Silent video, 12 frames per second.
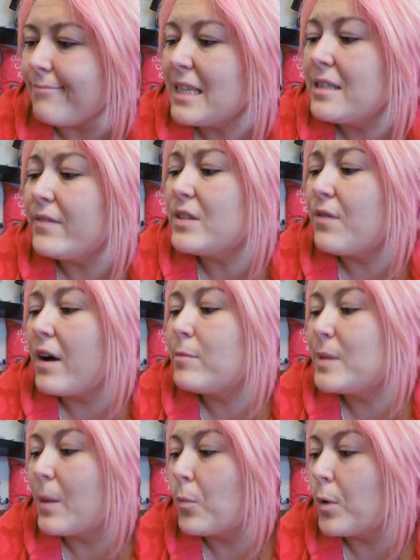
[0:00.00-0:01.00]

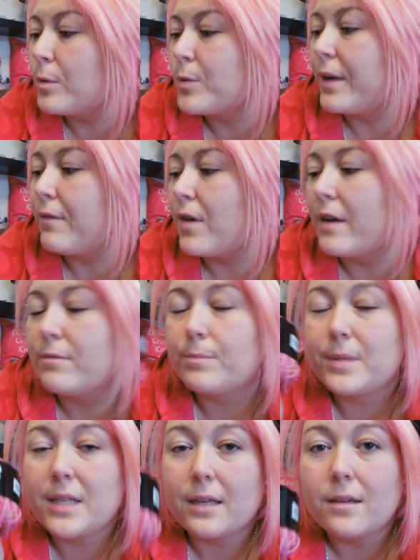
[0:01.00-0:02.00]
75% wool, 25%
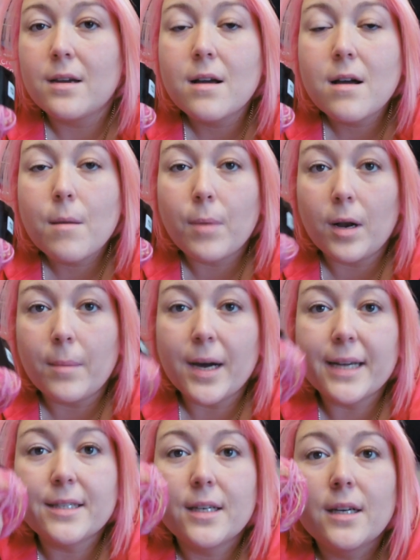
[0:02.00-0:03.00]

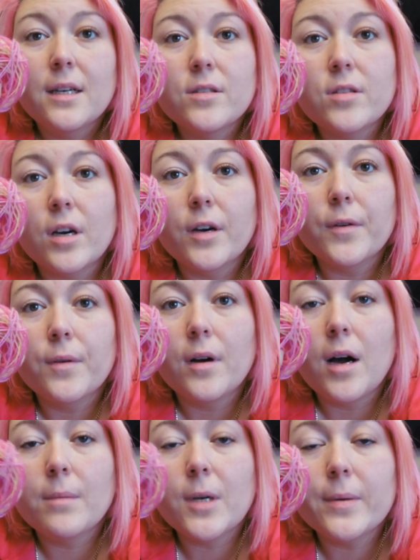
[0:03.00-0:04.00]
polyamide. So
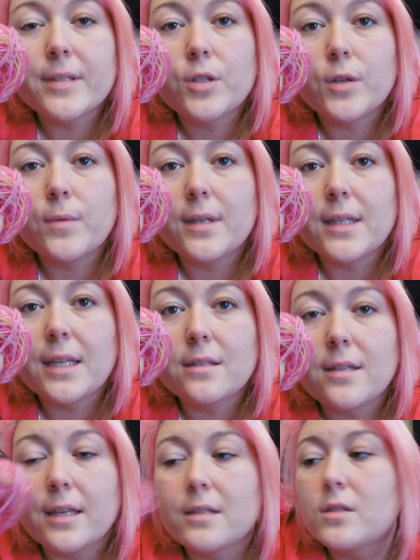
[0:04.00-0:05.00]
I'm going to knit
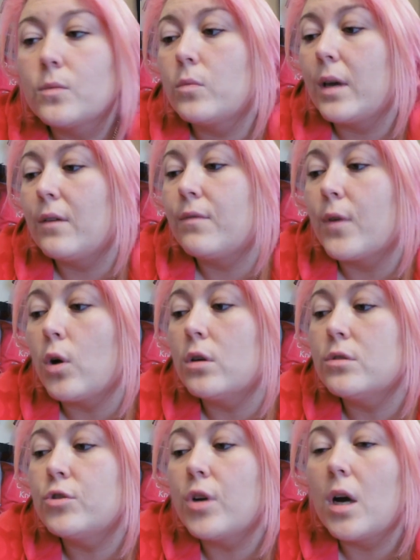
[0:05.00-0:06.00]
this with
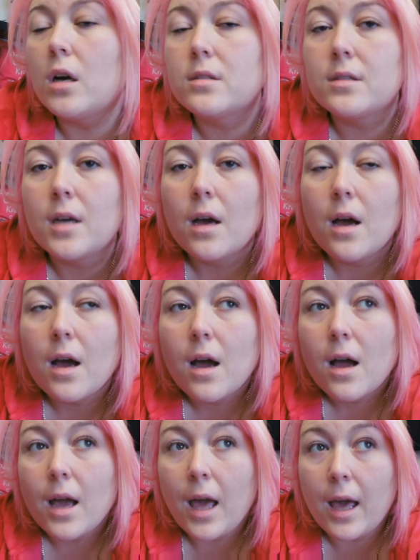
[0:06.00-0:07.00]
contrast,
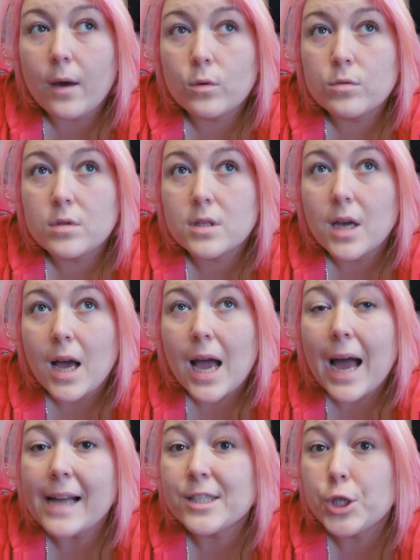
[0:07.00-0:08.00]
heels
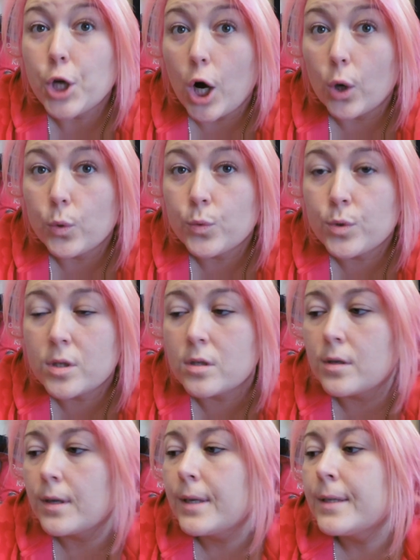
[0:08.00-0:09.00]
and
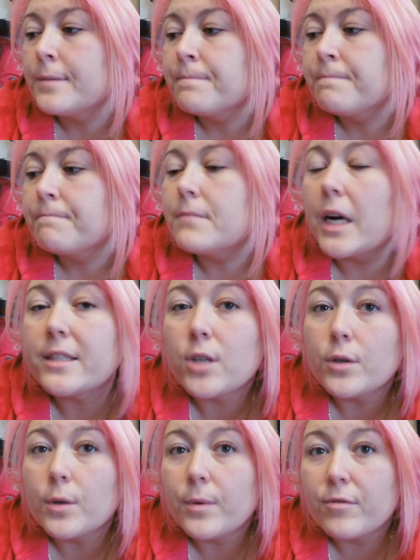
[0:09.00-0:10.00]
toes. I
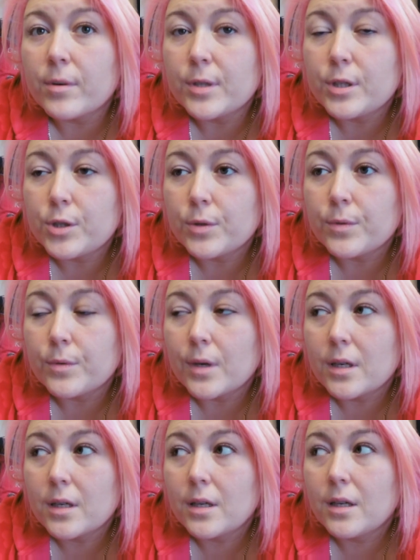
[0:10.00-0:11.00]
don't know whether I'm going to do,
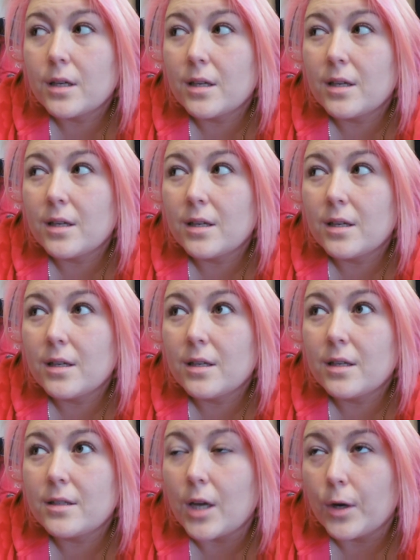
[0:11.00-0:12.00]

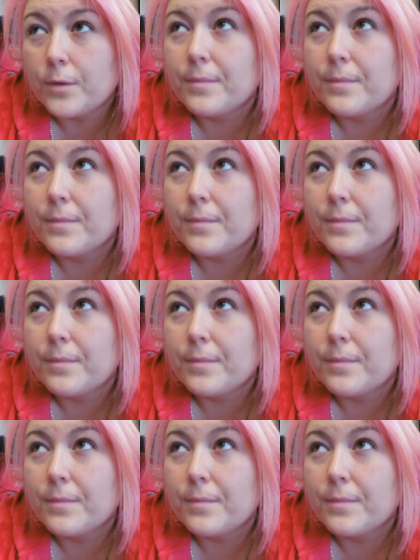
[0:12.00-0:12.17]
no,